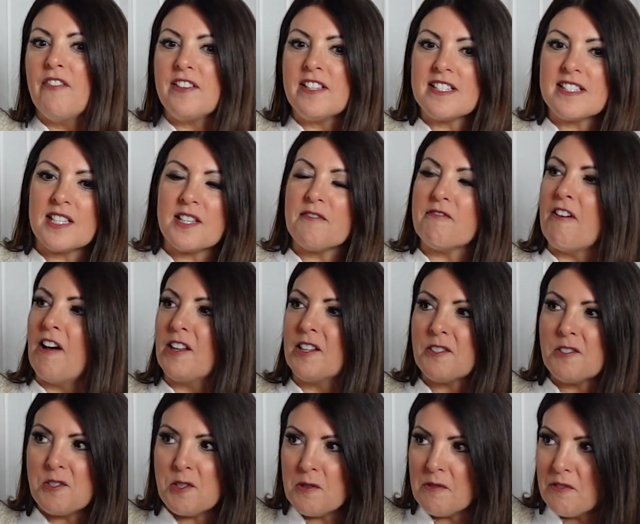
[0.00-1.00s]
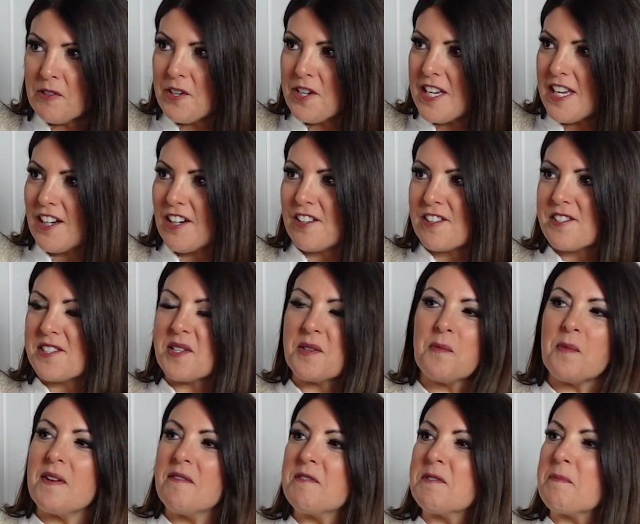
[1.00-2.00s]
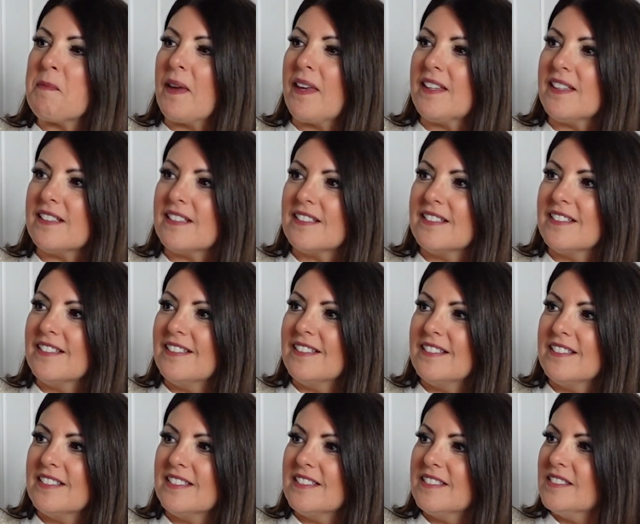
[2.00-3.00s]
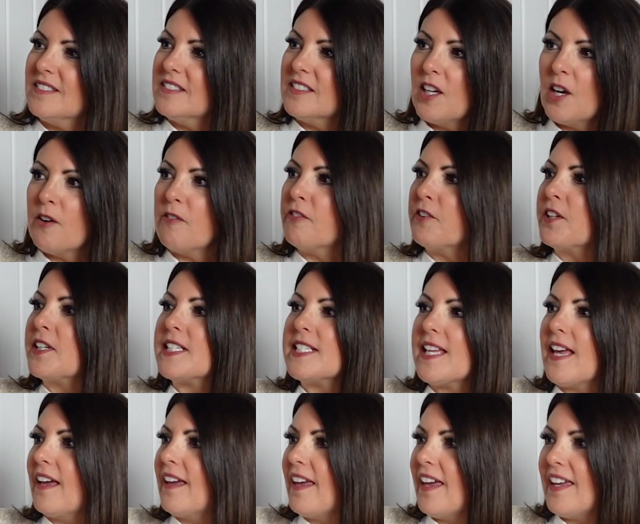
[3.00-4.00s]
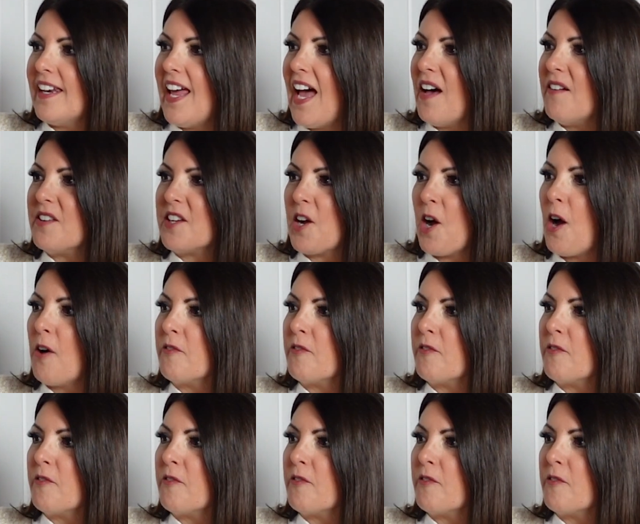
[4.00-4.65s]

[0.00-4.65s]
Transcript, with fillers: obviously followed you for years, and we've spent over a decade having